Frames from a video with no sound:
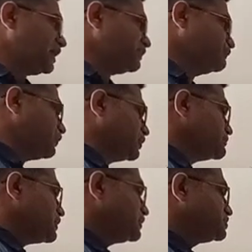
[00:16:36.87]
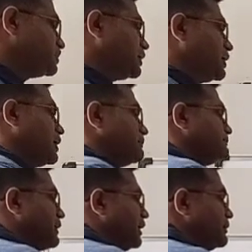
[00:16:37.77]
therefore the
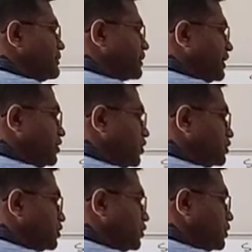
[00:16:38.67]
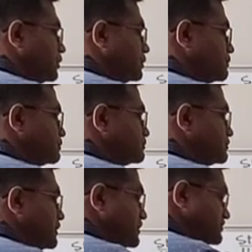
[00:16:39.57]
bulb cannot glow.
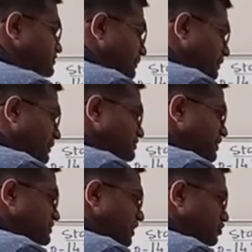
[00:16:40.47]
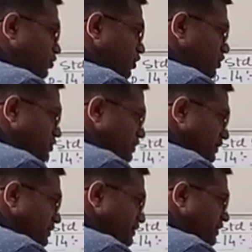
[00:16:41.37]
Sometimes, as I told you,
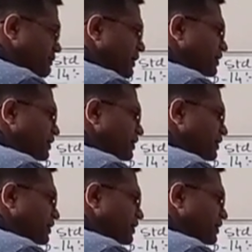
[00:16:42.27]
doesn't